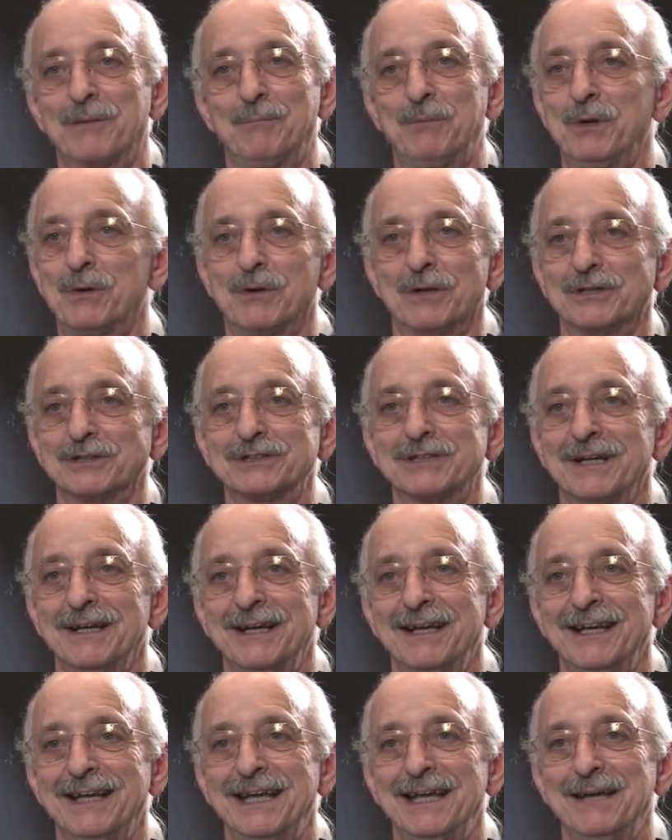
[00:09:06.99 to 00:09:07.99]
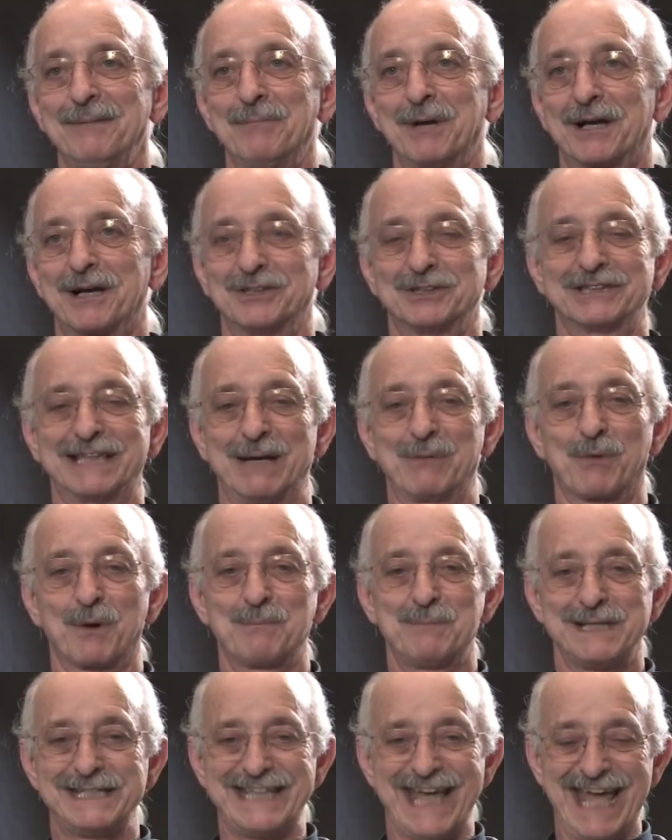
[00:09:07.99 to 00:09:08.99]
computers because they were
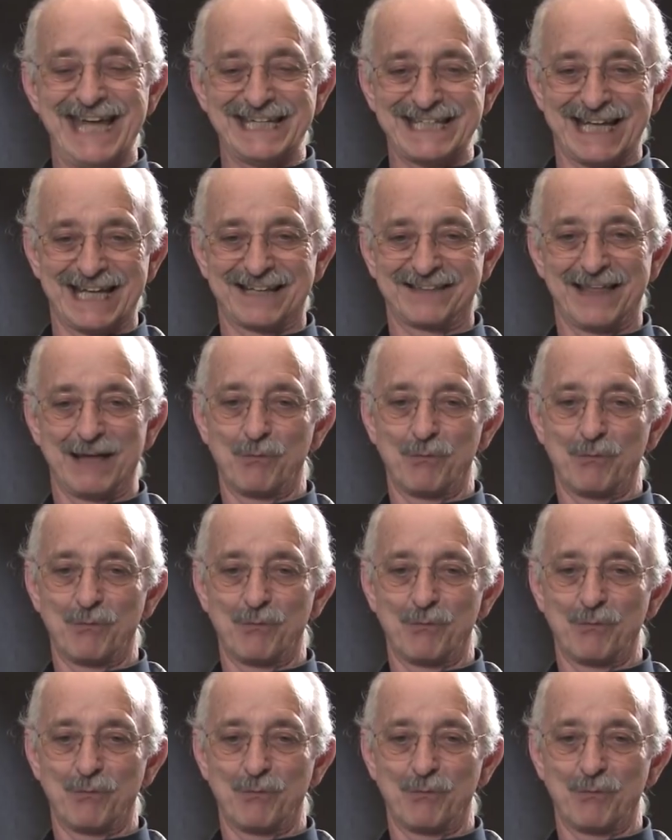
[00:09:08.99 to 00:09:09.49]
pedantic.